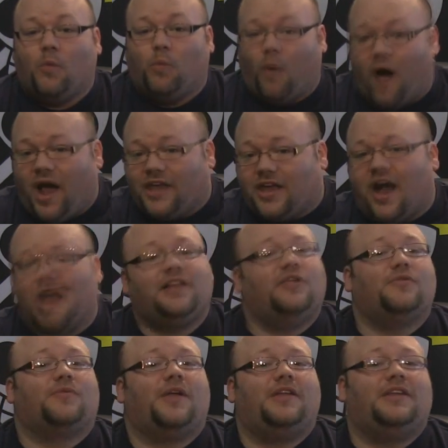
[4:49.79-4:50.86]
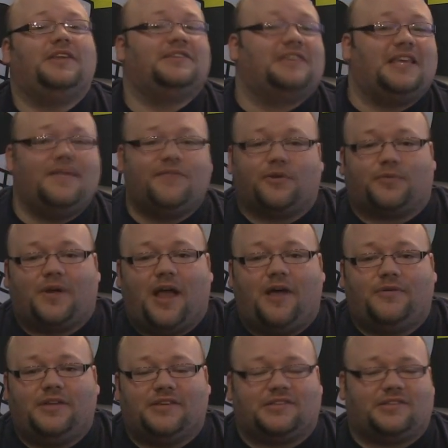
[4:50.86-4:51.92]
why Kylo Ren is even
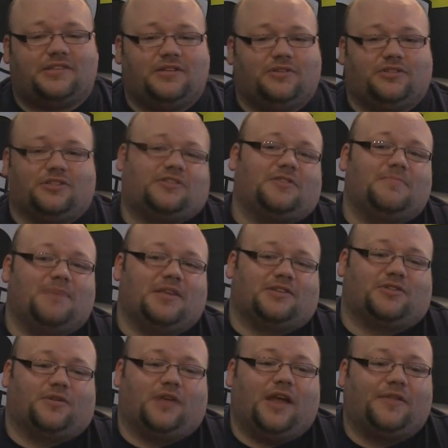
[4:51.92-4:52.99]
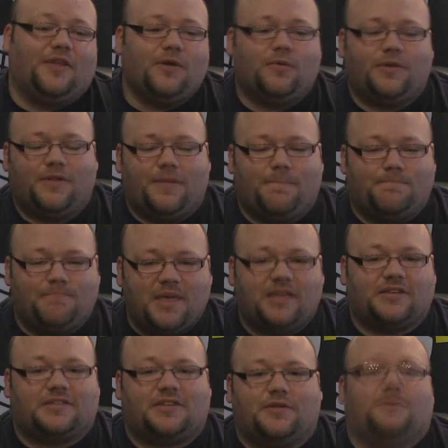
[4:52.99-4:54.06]
around is still just a mystery. I think one of the
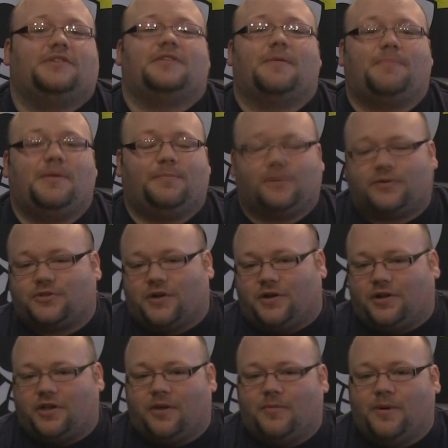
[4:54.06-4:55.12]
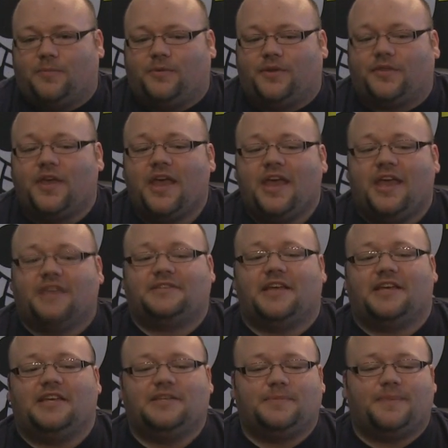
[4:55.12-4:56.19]
biggest theories that people are trying to come up with is
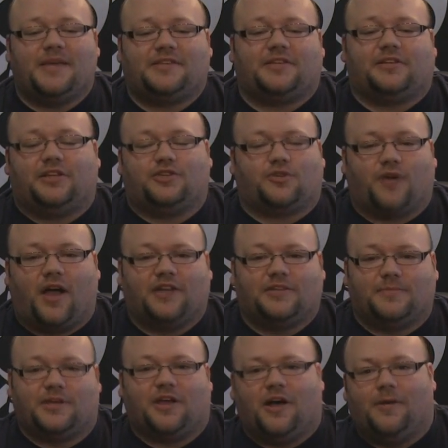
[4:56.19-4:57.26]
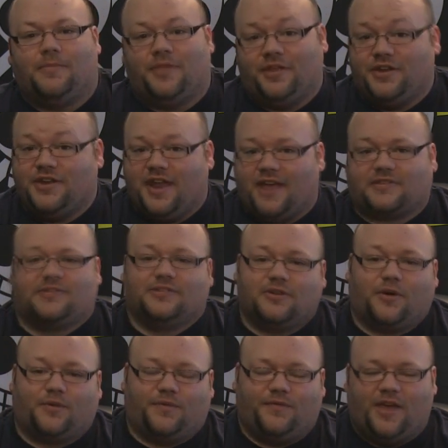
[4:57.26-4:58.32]
that he's basically trying to become the next
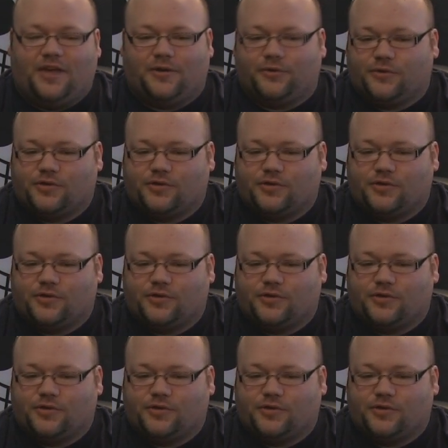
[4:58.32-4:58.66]
Darth Vader.